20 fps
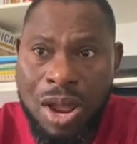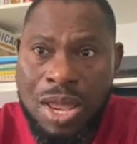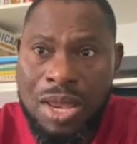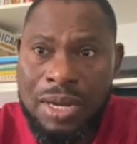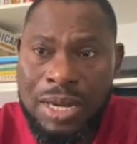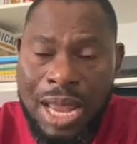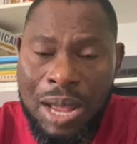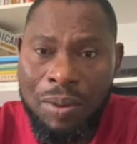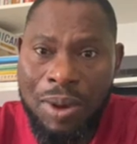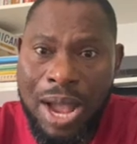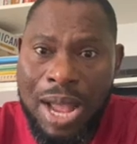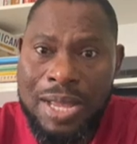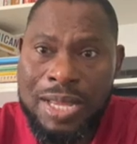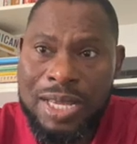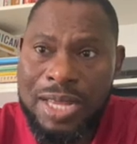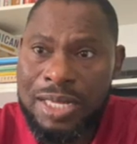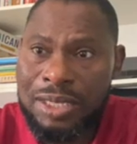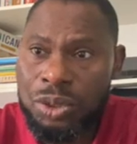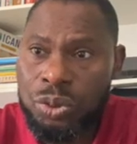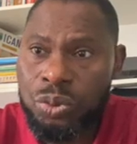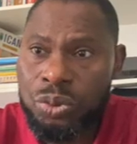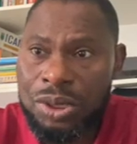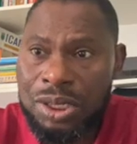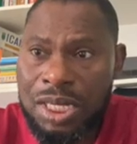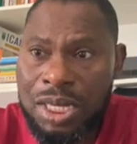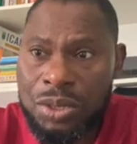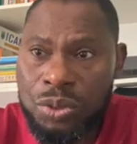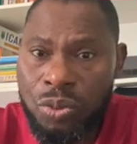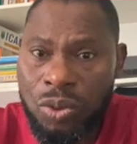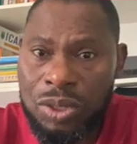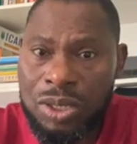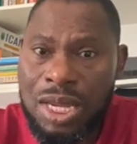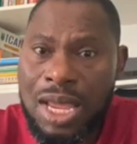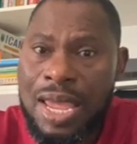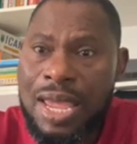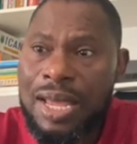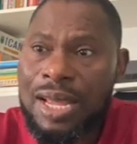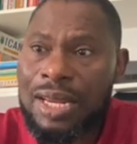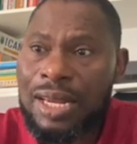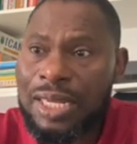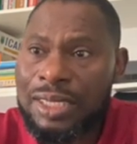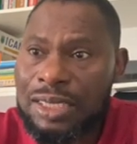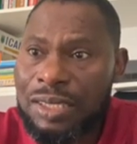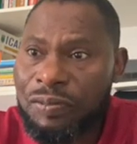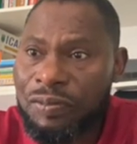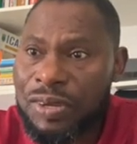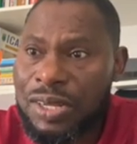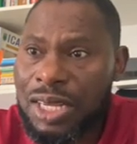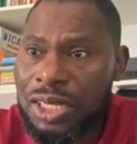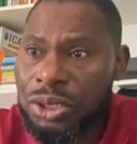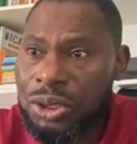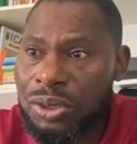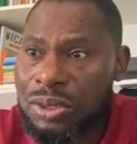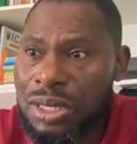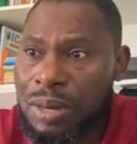Now, IAS 2 says what? Classification